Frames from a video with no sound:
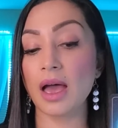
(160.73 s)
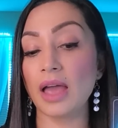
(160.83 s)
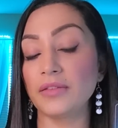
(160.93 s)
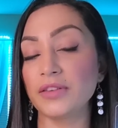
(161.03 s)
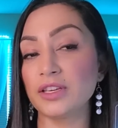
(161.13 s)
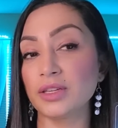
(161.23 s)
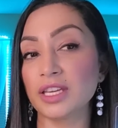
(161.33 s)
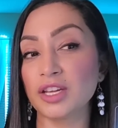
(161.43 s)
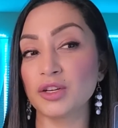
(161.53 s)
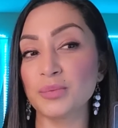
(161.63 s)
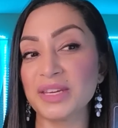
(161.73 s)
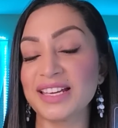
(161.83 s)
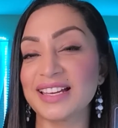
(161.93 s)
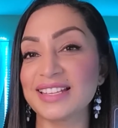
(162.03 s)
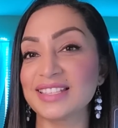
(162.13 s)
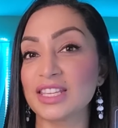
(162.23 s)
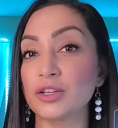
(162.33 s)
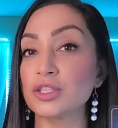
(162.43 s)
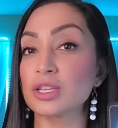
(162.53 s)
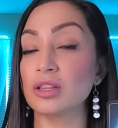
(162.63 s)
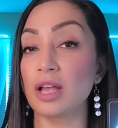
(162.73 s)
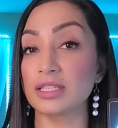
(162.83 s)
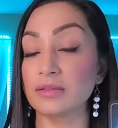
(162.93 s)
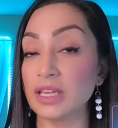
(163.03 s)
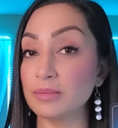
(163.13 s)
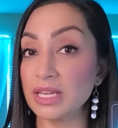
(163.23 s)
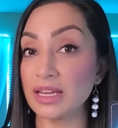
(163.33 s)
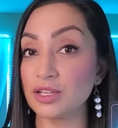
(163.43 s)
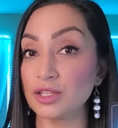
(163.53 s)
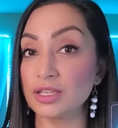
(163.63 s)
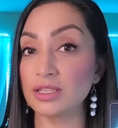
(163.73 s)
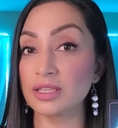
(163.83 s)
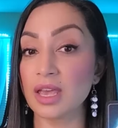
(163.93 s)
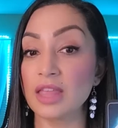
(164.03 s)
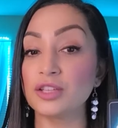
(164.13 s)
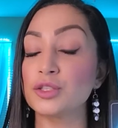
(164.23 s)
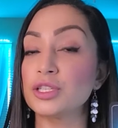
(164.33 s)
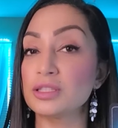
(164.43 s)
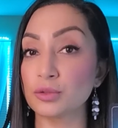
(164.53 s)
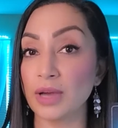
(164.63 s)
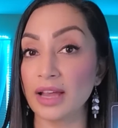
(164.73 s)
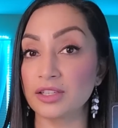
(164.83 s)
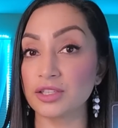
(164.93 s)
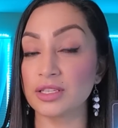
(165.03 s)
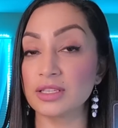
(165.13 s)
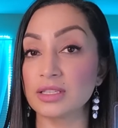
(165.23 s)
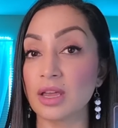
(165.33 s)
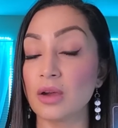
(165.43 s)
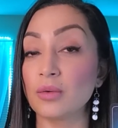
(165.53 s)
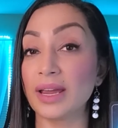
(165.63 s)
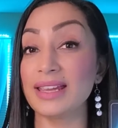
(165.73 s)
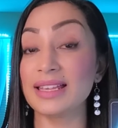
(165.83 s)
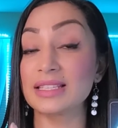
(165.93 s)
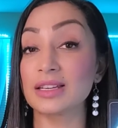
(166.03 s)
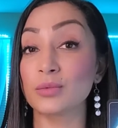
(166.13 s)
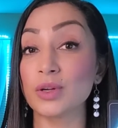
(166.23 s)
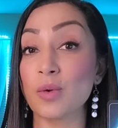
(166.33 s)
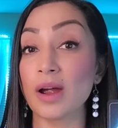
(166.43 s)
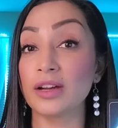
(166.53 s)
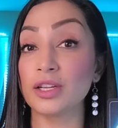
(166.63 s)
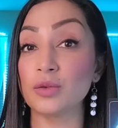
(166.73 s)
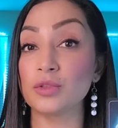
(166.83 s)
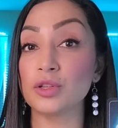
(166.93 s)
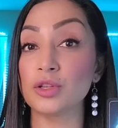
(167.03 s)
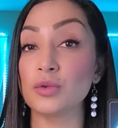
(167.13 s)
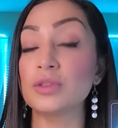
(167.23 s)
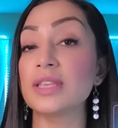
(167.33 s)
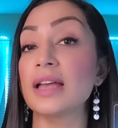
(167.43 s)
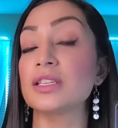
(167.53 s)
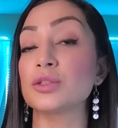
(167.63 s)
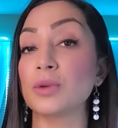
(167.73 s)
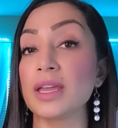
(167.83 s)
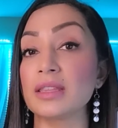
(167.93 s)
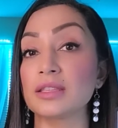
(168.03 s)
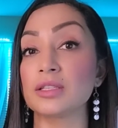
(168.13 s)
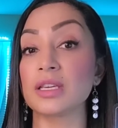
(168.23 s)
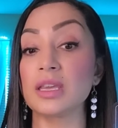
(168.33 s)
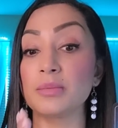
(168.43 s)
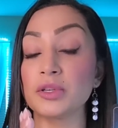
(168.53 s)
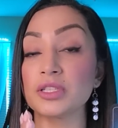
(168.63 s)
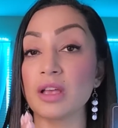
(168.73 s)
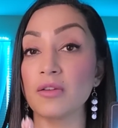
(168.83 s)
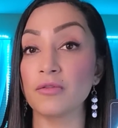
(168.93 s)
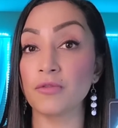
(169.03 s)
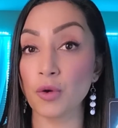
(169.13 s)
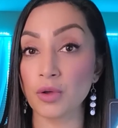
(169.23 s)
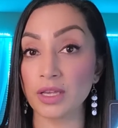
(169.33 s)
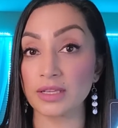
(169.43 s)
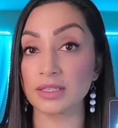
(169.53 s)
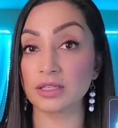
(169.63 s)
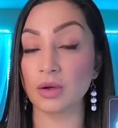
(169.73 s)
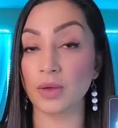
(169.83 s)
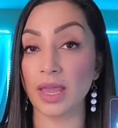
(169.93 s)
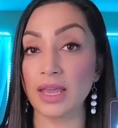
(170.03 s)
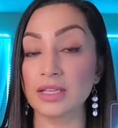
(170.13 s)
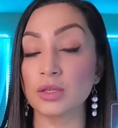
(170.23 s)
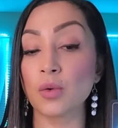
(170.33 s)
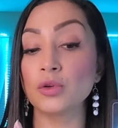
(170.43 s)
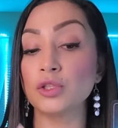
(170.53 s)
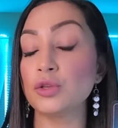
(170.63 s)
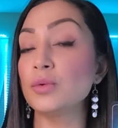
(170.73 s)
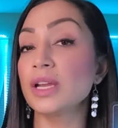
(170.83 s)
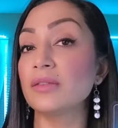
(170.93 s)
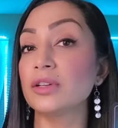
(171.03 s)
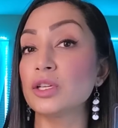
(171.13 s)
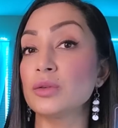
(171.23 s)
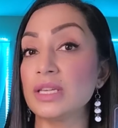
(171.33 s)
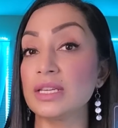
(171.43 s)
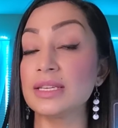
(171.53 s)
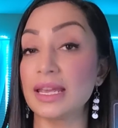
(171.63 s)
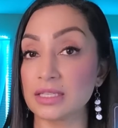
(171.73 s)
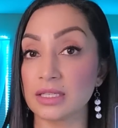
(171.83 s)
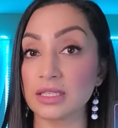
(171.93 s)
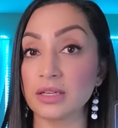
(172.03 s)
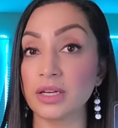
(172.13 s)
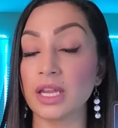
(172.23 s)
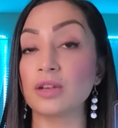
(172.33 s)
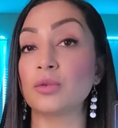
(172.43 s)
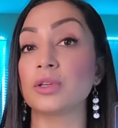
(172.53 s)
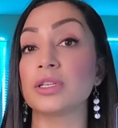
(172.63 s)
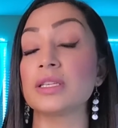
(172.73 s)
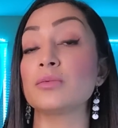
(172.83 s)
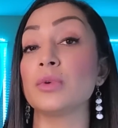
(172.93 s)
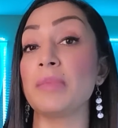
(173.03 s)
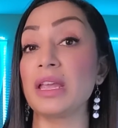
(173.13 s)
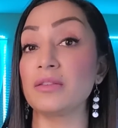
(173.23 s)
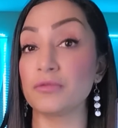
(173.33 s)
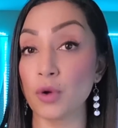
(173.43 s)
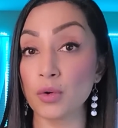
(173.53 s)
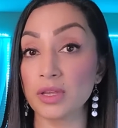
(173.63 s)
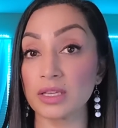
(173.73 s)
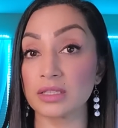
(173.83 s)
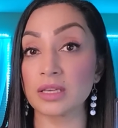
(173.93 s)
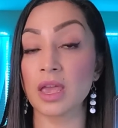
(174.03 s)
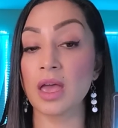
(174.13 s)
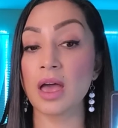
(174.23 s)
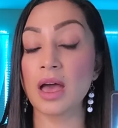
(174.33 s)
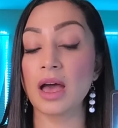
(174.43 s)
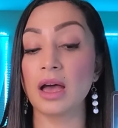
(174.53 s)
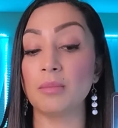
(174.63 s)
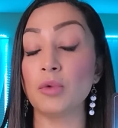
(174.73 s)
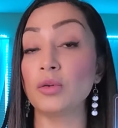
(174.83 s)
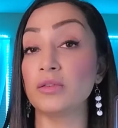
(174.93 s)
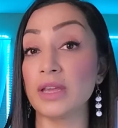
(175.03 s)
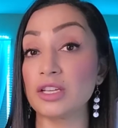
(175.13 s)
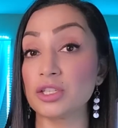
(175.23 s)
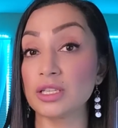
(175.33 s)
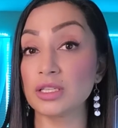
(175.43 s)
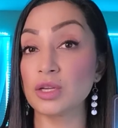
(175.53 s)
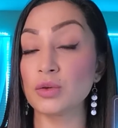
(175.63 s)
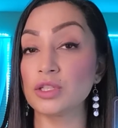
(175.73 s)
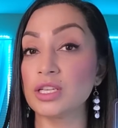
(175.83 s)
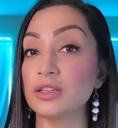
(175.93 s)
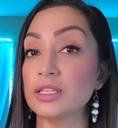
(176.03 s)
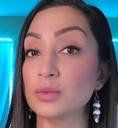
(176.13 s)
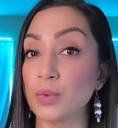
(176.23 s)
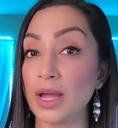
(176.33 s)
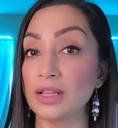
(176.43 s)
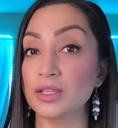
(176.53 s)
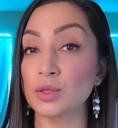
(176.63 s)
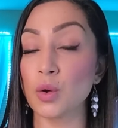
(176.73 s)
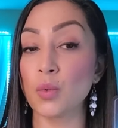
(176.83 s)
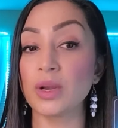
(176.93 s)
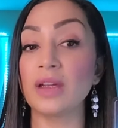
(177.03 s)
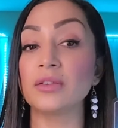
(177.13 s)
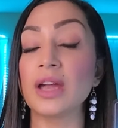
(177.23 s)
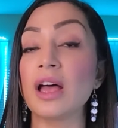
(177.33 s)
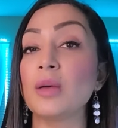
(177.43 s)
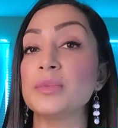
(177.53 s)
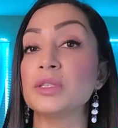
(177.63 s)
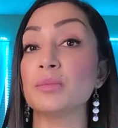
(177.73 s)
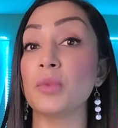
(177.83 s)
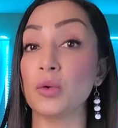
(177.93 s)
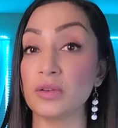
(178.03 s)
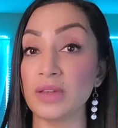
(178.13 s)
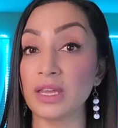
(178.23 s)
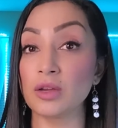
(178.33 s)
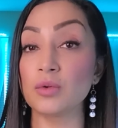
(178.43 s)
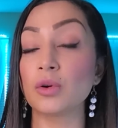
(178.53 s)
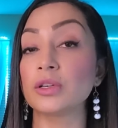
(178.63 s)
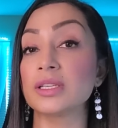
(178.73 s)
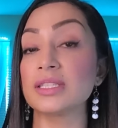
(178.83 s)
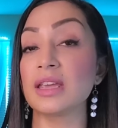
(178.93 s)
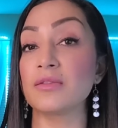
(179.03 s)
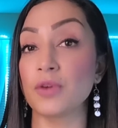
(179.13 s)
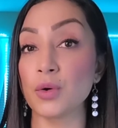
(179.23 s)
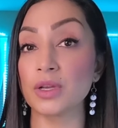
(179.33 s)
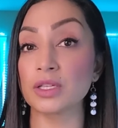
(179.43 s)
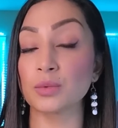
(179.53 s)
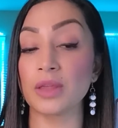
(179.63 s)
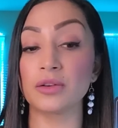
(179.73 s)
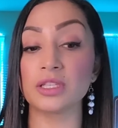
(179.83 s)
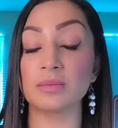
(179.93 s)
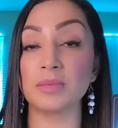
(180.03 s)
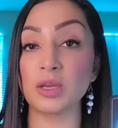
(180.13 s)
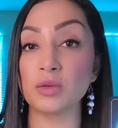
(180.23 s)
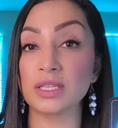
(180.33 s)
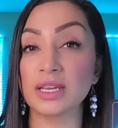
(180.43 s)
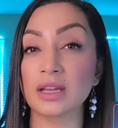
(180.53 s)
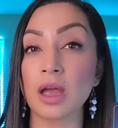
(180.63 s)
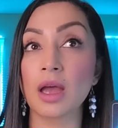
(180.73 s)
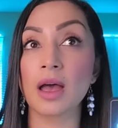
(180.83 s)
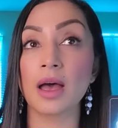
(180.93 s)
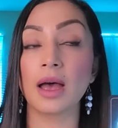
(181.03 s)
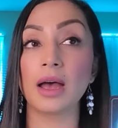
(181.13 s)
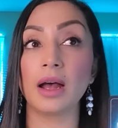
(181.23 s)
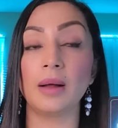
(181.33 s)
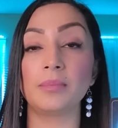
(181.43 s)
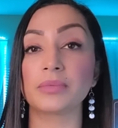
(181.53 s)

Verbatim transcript: I feel here because there's lots of temptations, there's distractions, right? It's going to require you to use that strength to keep yourself focused, okay? So do whatever you need necessary in order to remain focused. Uh, motivation is huge here as well, so whatever helps motivate you or to stay focused, whether it's music, um,